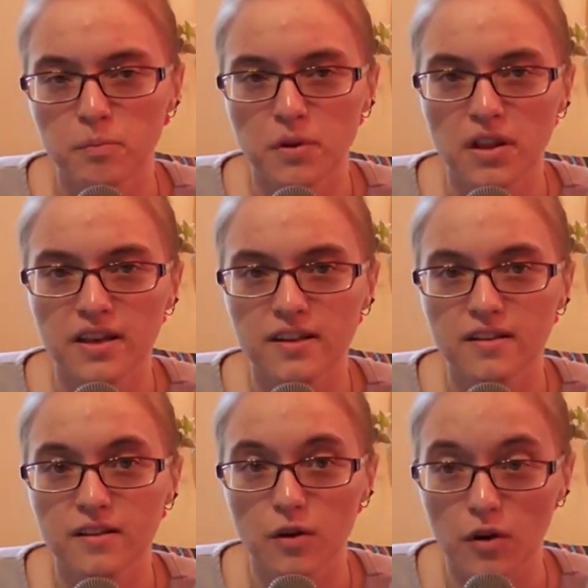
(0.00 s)

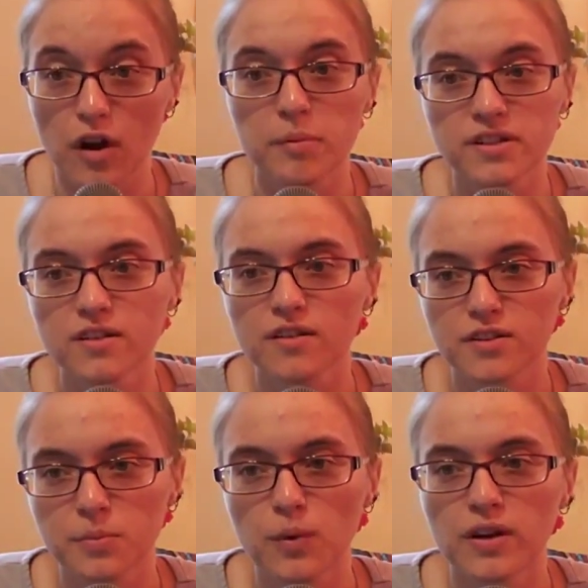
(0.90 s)
up until
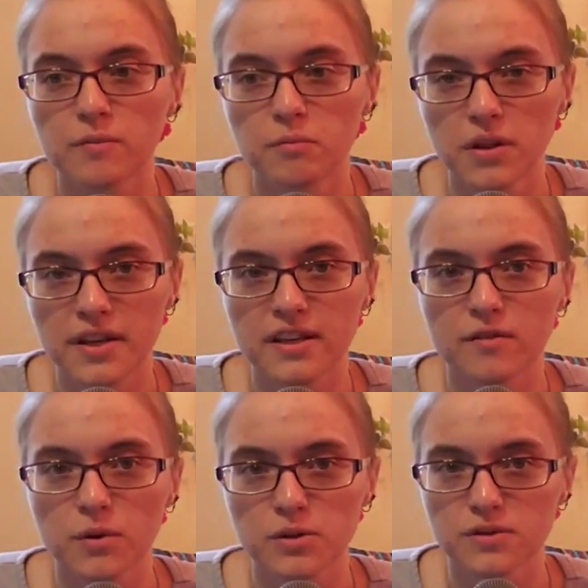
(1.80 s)
this point, Blake
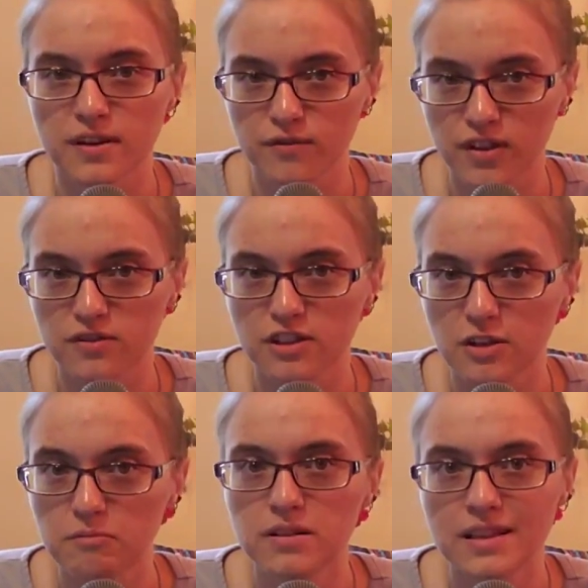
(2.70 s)
and Rose have felt
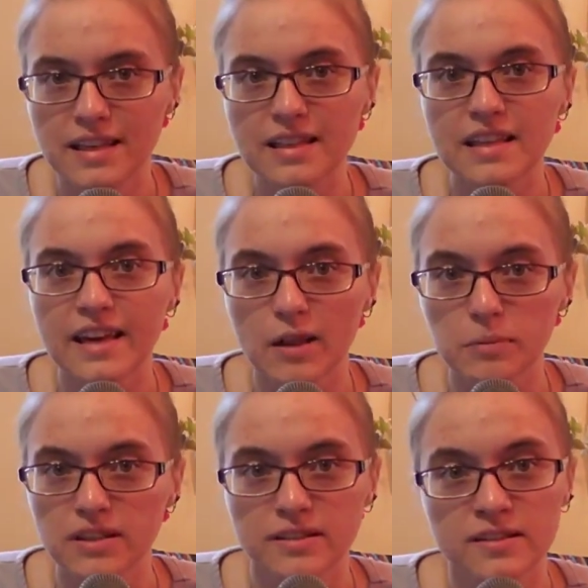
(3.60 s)
completely
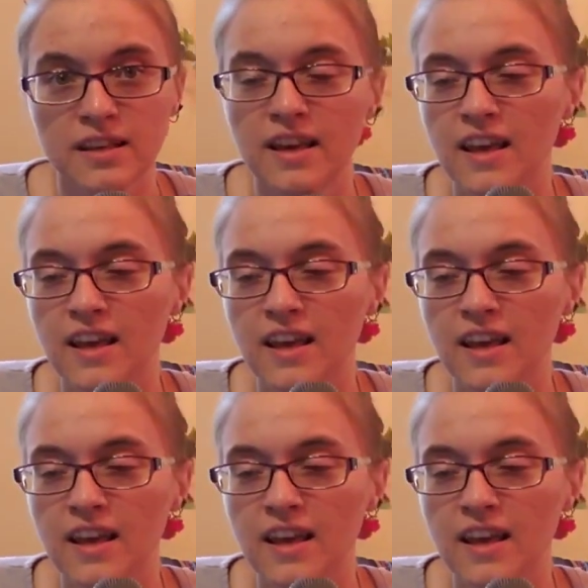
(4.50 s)
helpless,